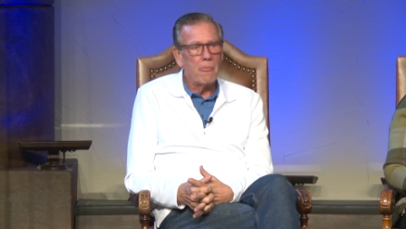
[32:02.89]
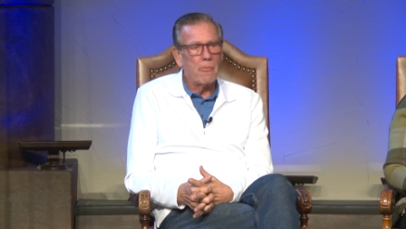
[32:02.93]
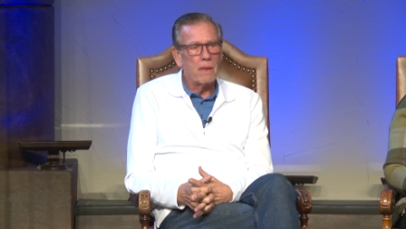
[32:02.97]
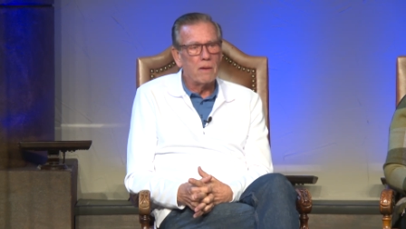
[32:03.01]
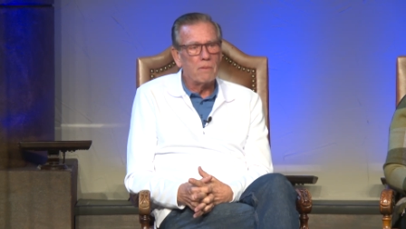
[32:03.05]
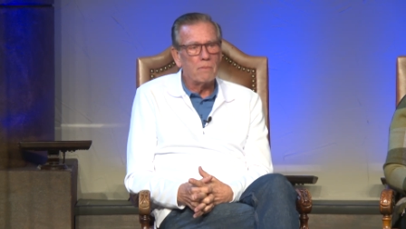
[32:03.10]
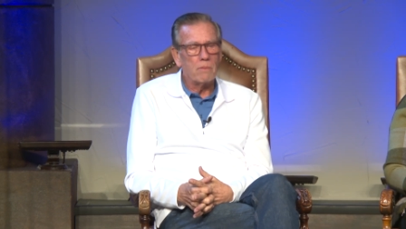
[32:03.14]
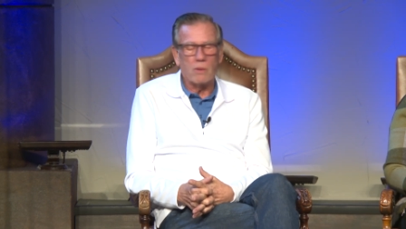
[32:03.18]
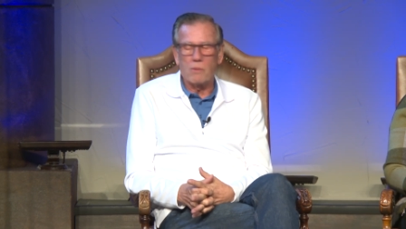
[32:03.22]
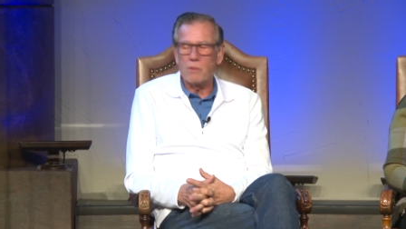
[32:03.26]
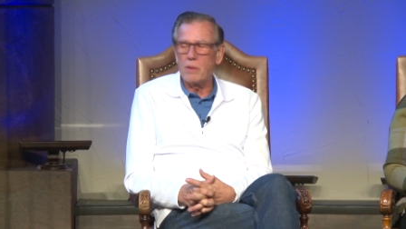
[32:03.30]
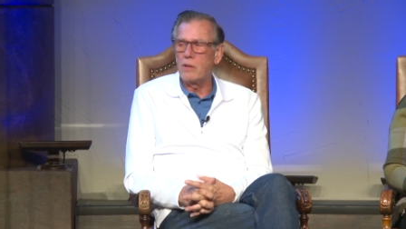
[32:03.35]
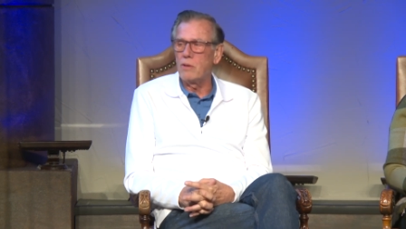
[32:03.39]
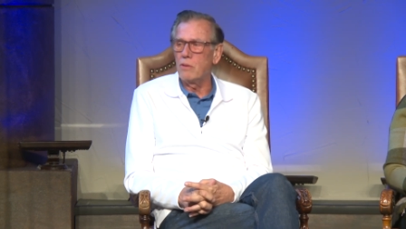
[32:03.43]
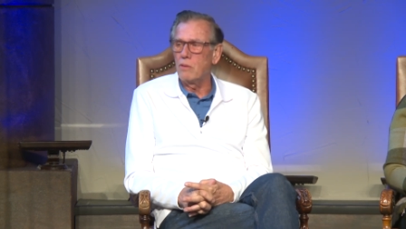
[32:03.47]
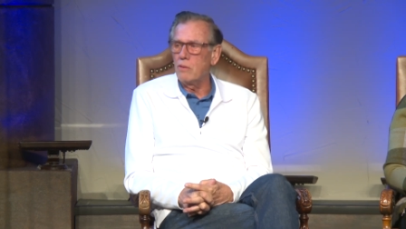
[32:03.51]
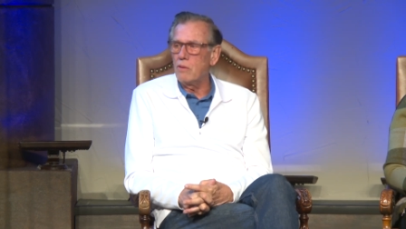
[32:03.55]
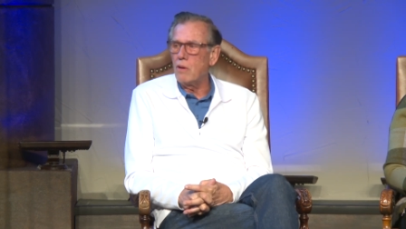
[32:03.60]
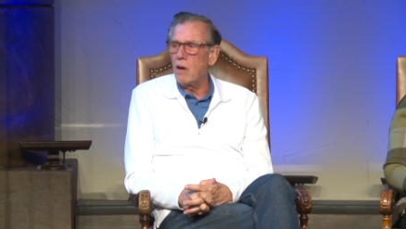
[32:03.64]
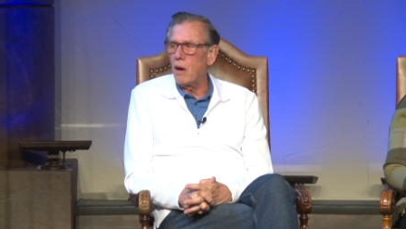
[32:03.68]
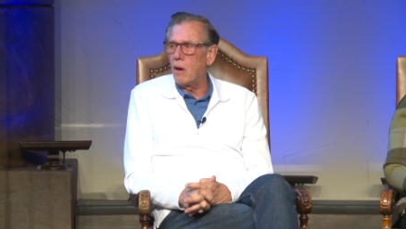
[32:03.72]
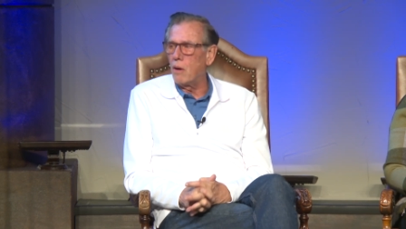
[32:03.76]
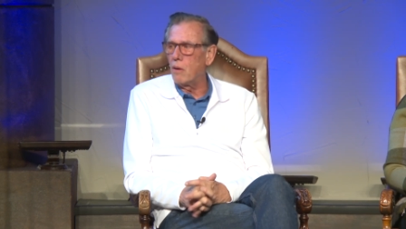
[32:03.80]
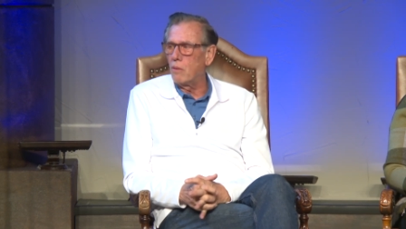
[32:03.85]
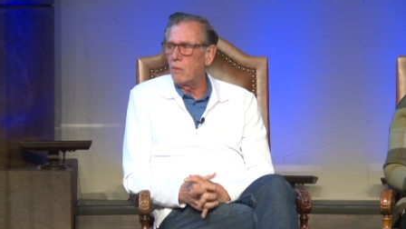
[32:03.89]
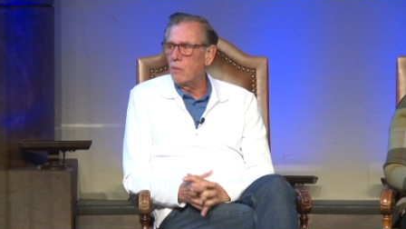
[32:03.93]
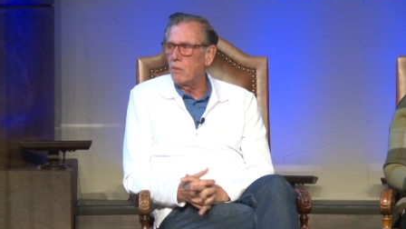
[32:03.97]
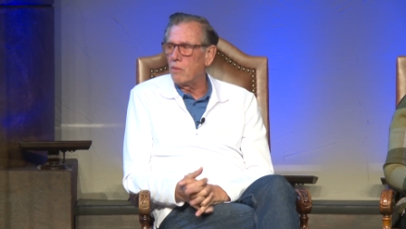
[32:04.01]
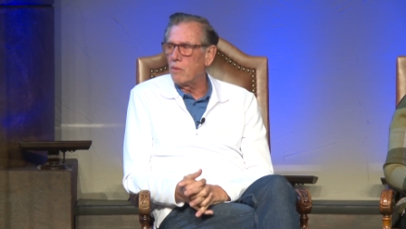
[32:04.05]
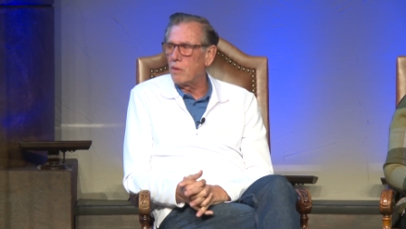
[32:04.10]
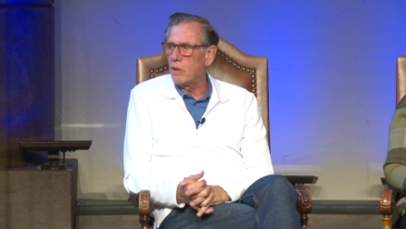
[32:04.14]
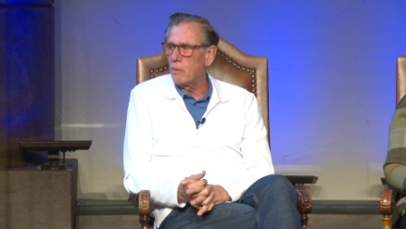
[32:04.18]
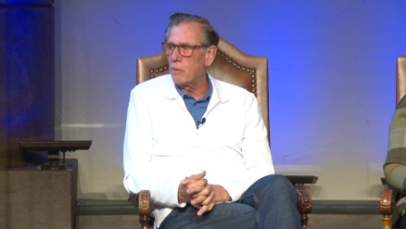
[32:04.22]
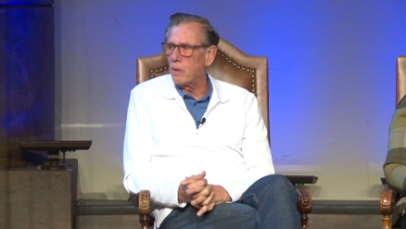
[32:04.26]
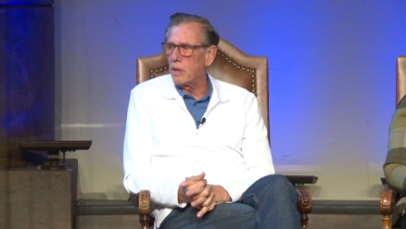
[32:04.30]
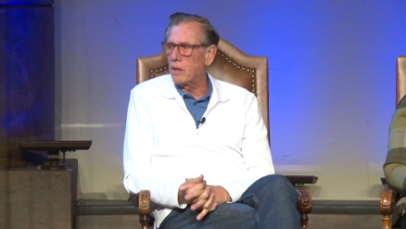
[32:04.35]
But we do know
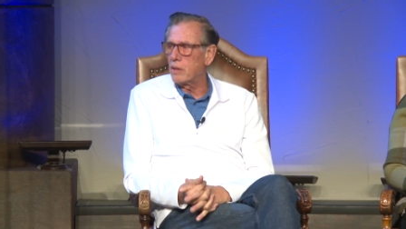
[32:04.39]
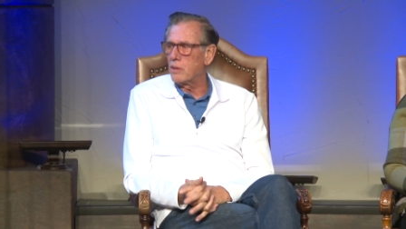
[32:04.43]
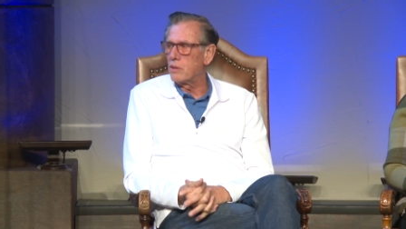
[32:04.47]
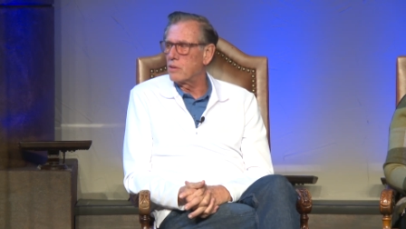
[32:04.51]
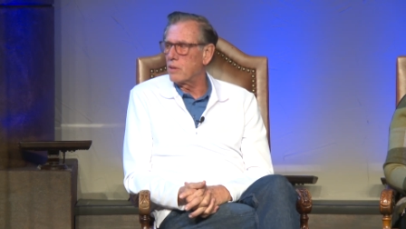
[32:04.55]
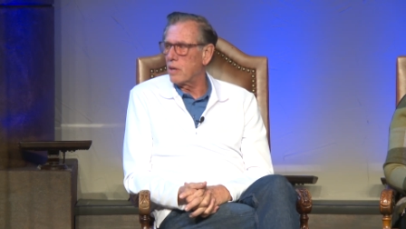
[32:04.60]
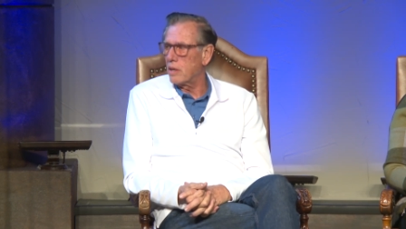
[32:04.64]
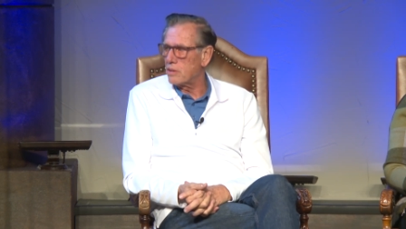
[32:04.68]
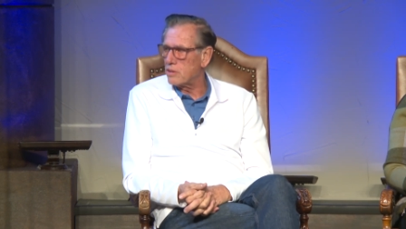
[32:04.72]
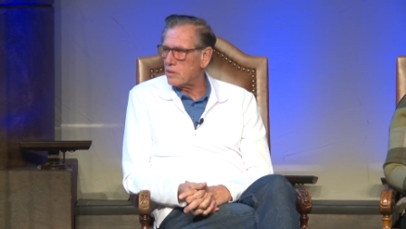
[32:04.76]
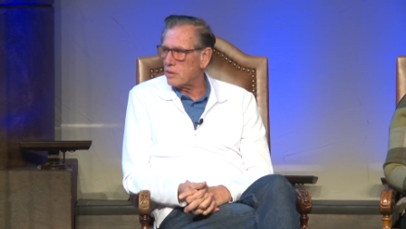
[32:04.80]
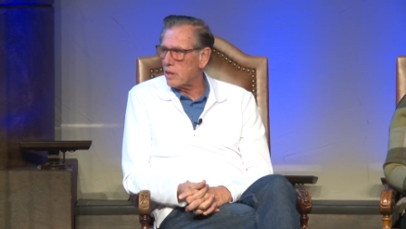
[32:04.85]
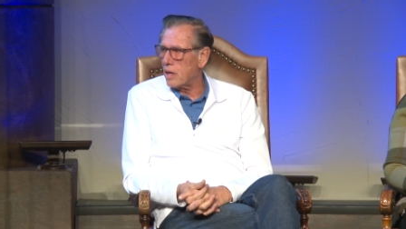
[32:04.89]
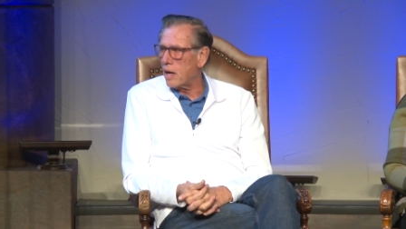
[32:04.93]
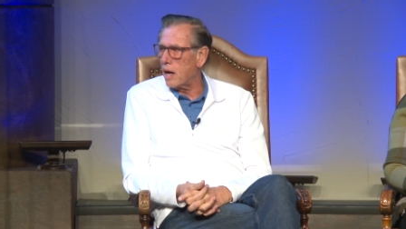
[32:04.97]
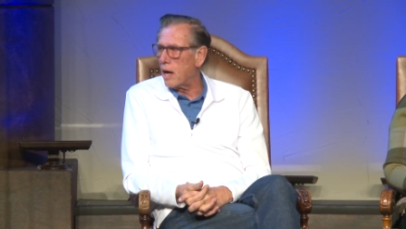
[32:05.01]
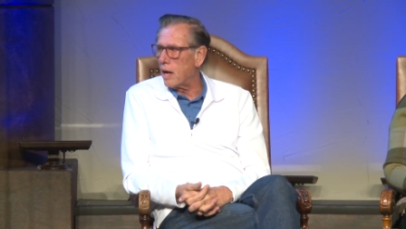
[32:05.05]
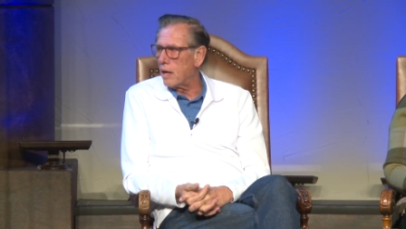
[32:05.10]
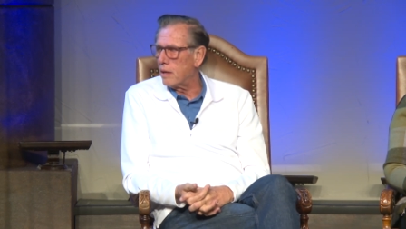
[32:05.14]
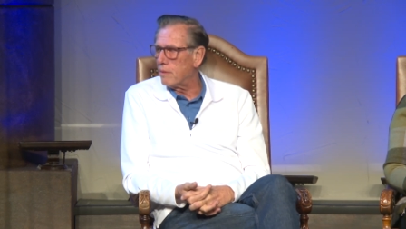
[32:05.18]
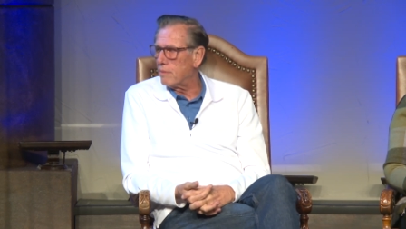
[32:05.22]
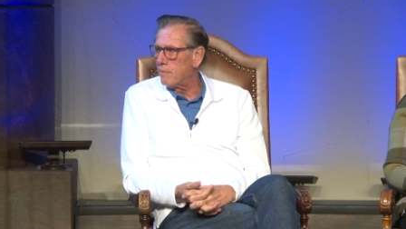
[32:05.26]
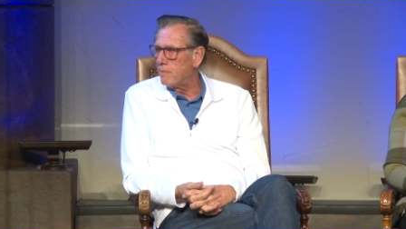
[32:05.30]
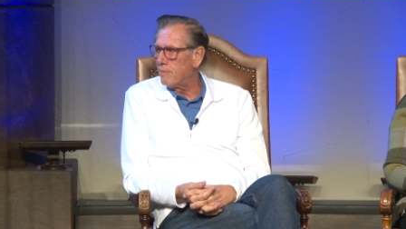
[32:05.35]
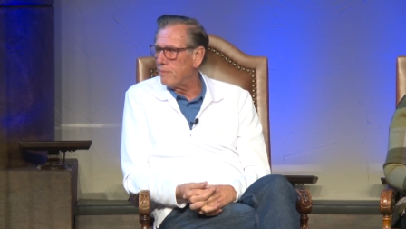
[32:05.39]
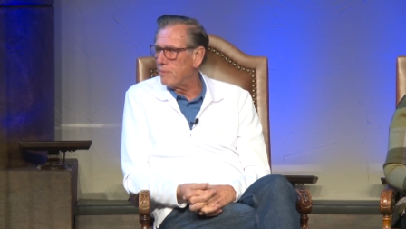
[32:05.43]
that we can trust God,